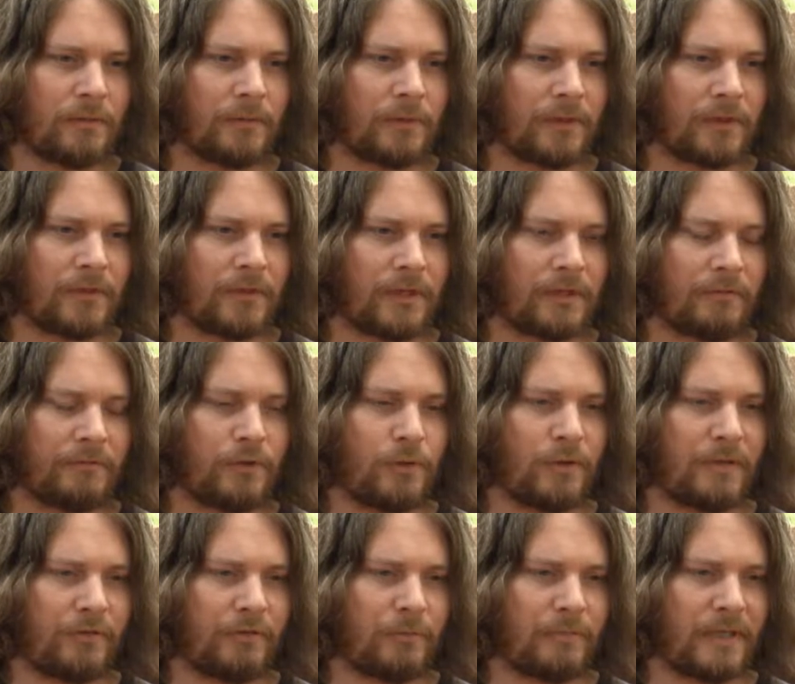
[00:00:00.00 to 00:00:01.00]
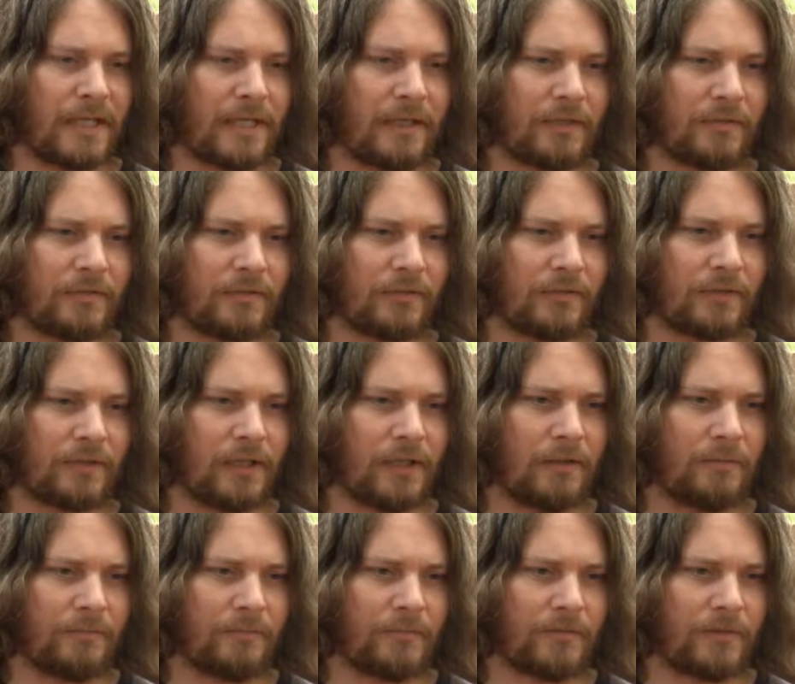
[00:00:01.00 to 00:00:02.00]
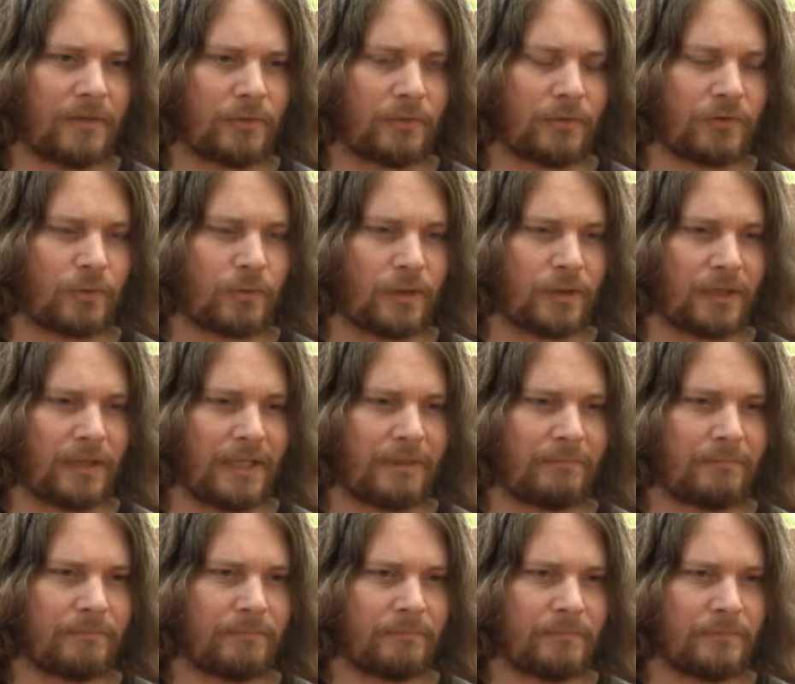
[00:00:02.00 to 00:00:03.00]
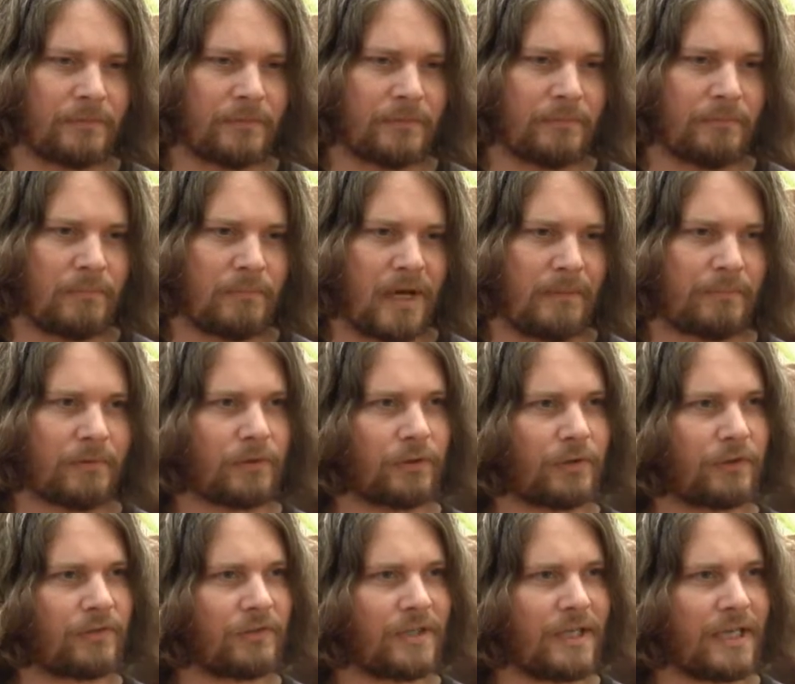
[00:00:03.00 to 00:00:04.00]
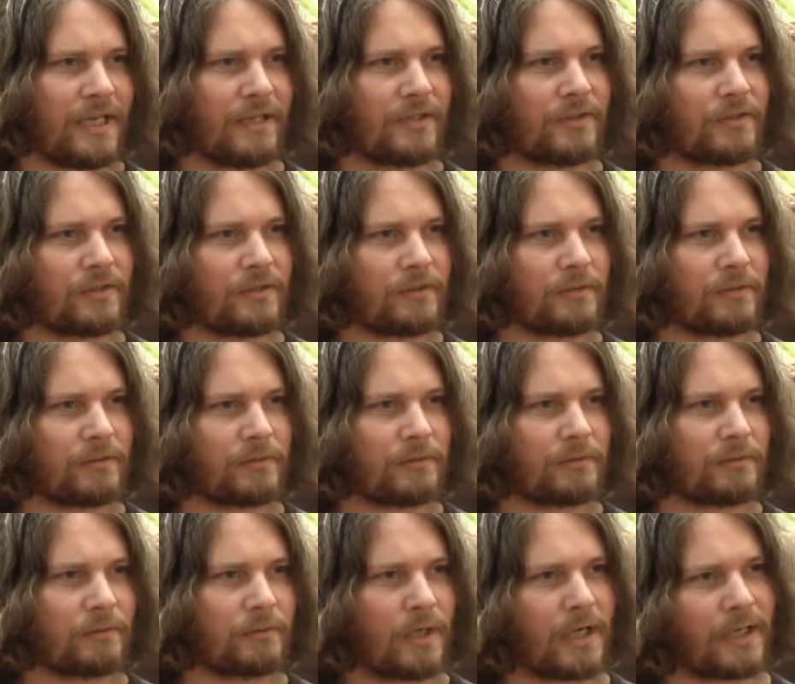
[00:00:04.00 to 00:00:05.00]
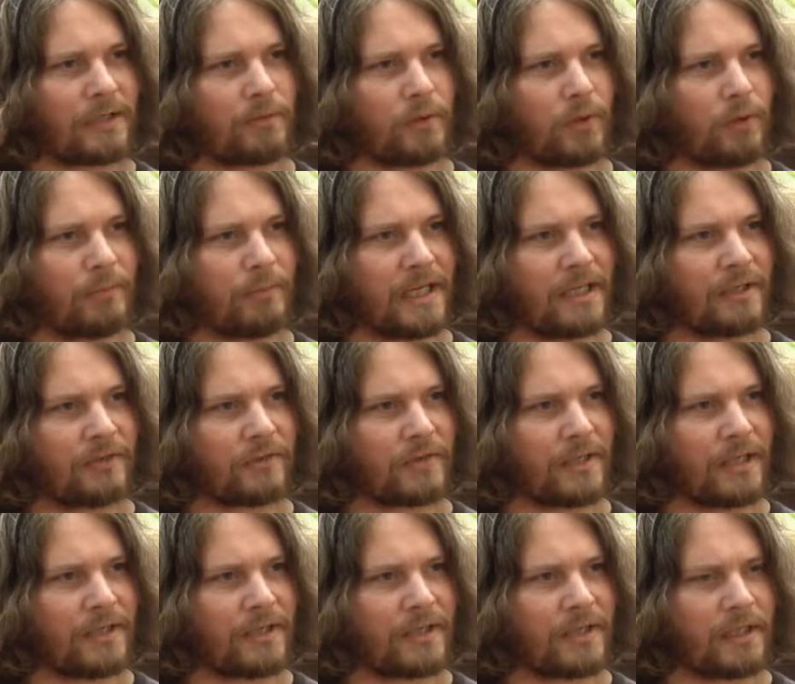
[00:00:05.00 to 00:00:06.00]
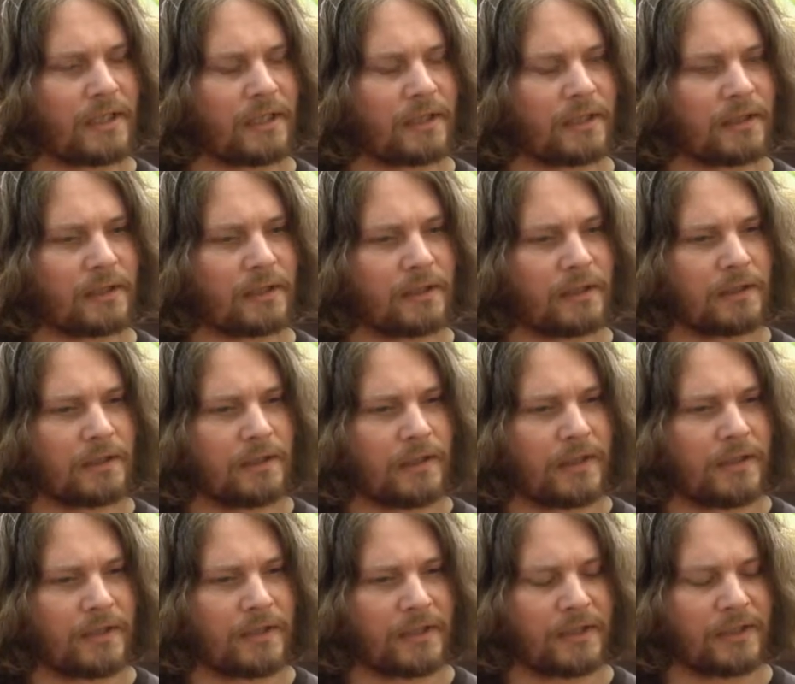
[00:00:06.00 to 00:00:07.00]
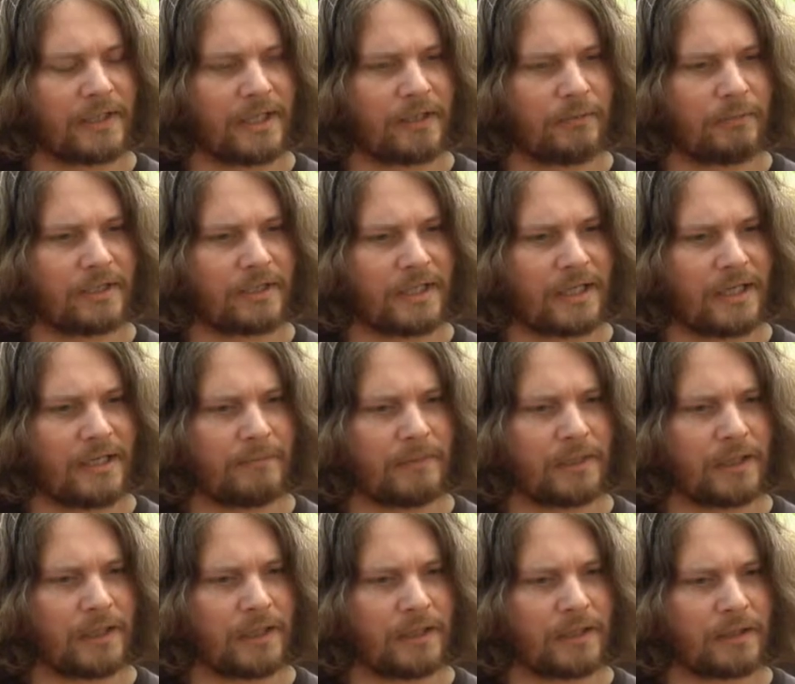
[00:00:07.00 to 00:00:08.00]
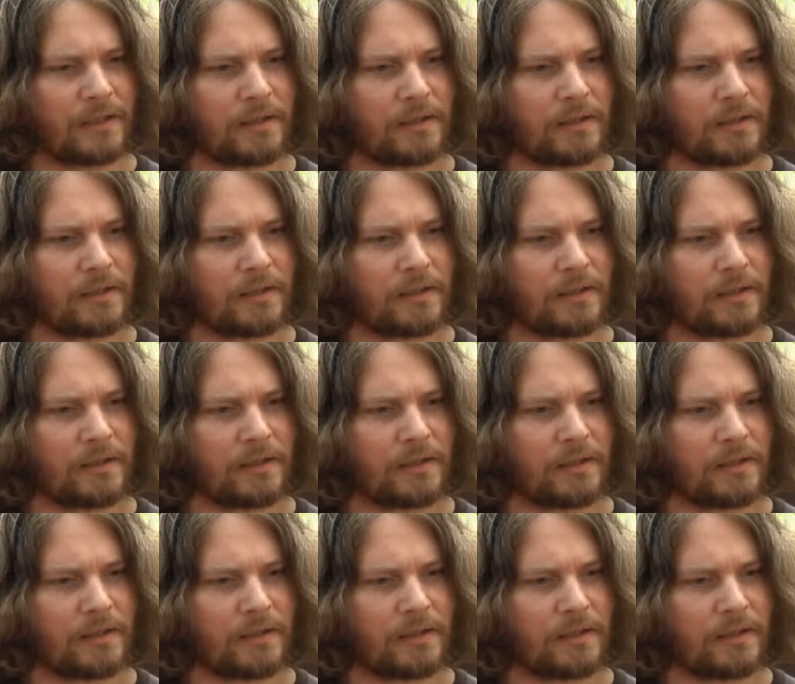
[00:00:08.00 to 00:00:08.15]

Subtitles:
with a few different bands that were sort of like popular teenage rock and roll bands around here. Then he later became a